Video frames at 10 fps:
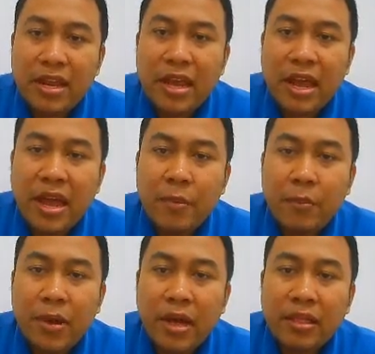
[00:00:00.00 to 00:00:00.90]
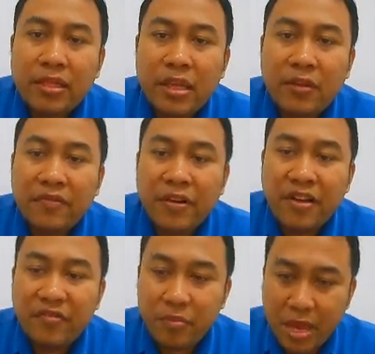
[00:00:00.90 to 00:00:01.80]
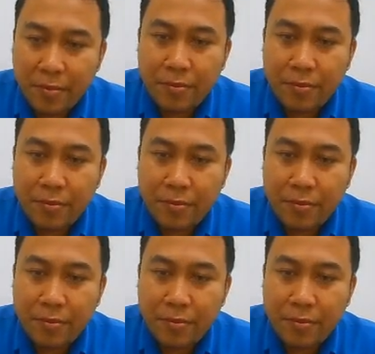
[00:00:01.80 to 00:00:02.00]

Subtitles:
a.m. until 5 p.m.